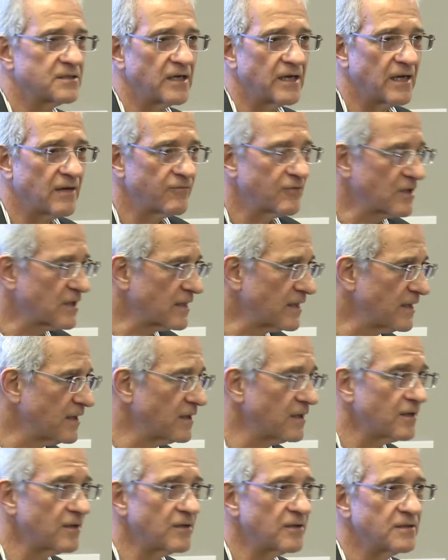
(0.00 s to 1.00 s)
they have
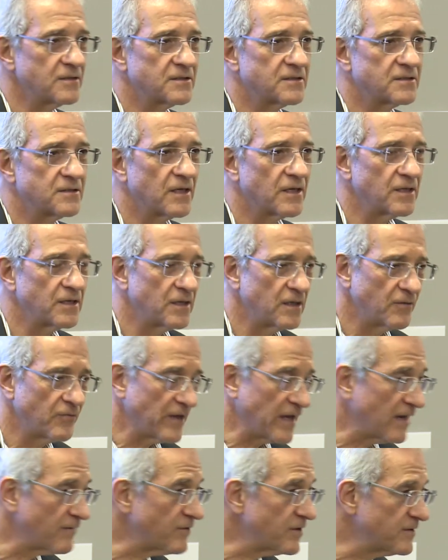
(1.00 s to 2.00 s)
cleaners, they, they
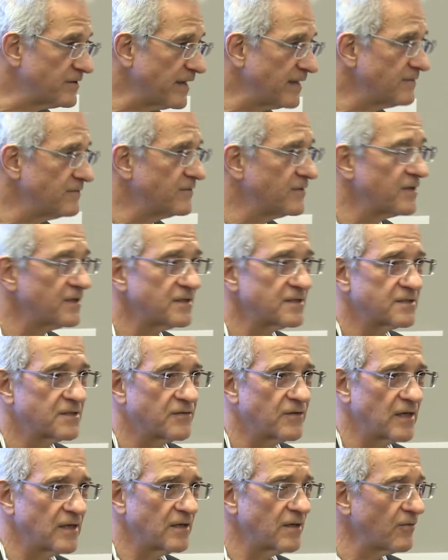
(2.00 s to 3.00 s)
have a dentist,
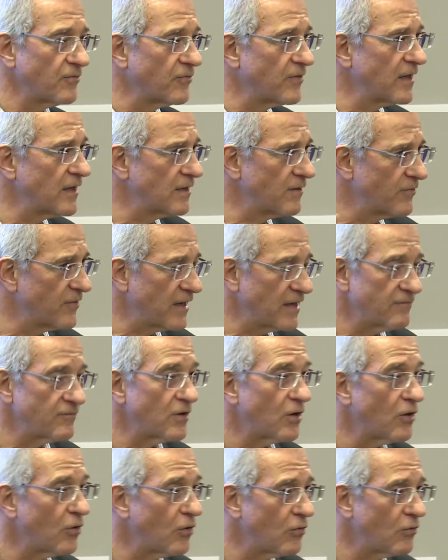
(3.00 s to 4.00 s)
they, they, they have a
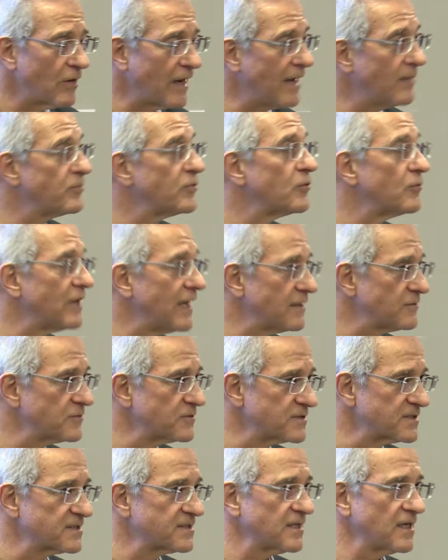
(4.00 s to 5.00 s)
whole
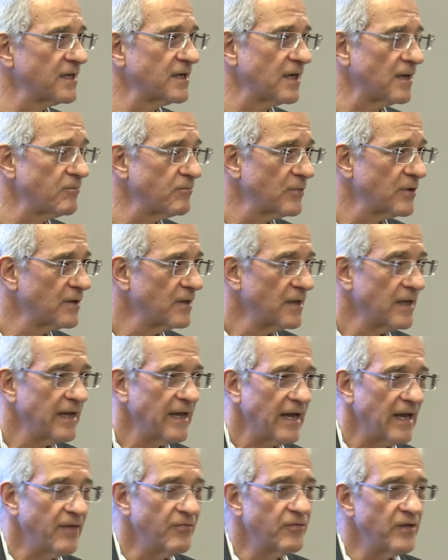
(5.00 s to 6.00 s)
apparatus set up,
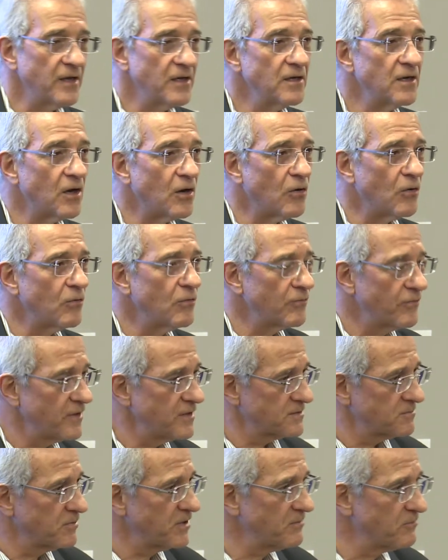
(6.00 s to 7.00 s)
and they know
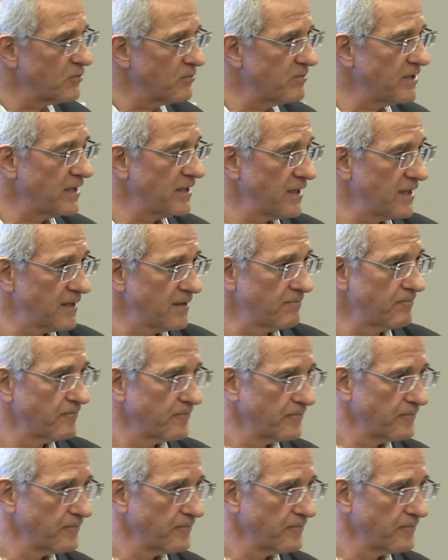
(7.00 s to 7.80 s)
these people by name.